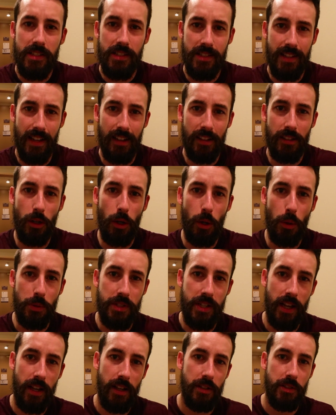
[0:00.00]
style
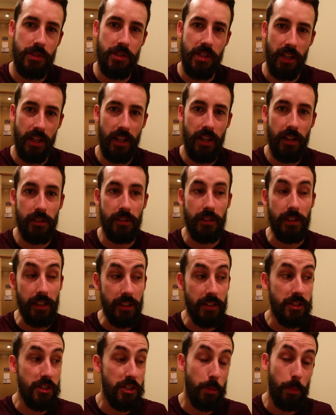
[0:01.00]
hotels here
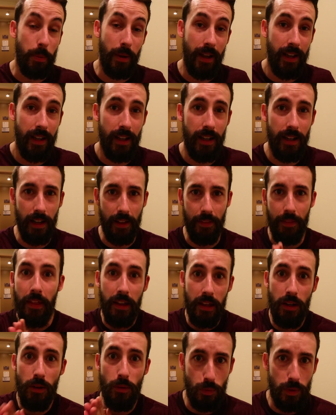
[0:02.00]
in Japan, and they
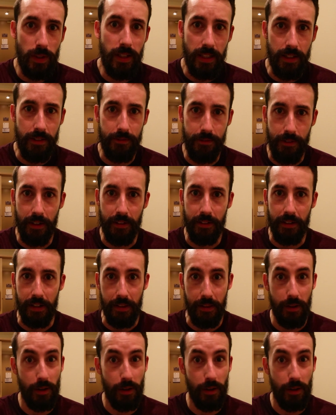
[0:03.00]
can really vary.